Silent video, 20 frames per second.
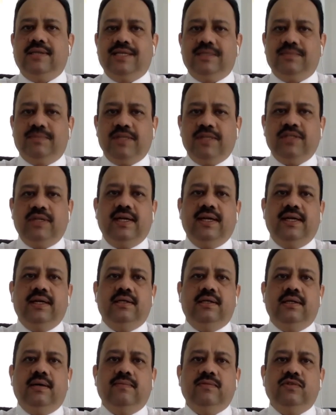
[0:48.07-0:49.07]
especially in
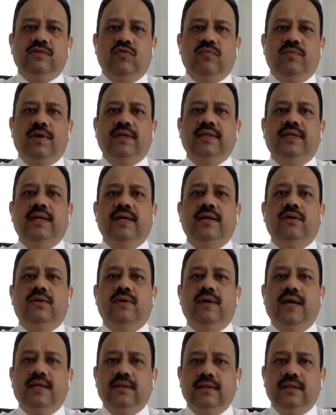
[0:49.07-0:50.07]
terms of bringing
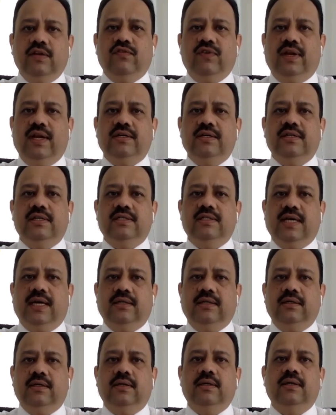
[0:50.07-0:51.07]
together the financial
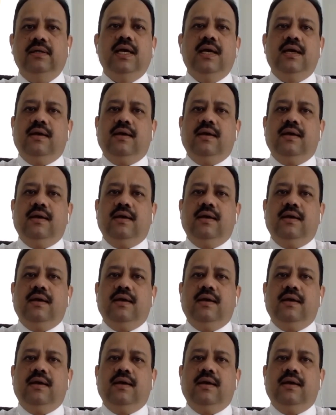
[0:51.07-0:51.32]
sector